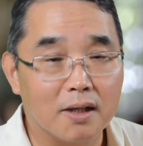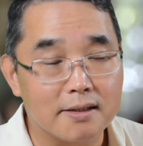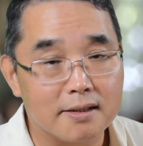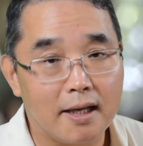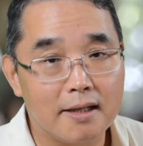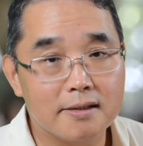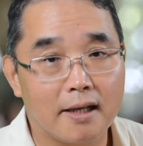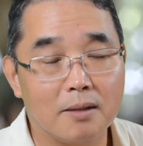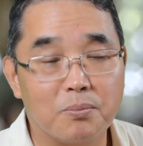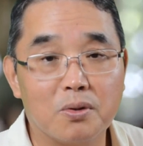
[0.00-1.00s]
assess
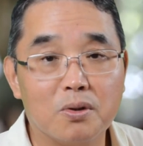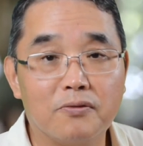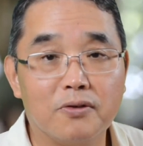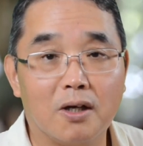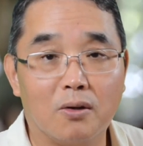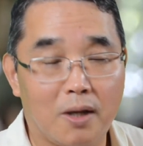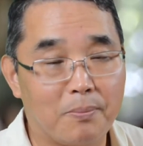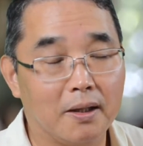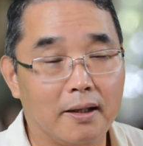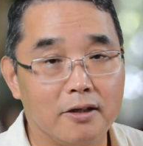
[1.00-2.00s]
and approve your loan
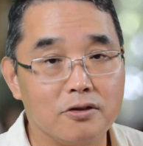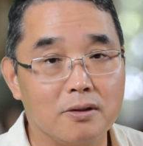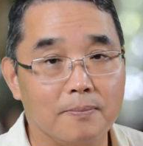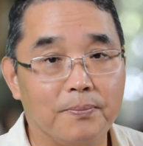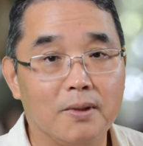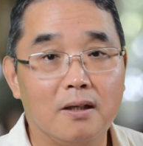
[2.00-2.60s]
application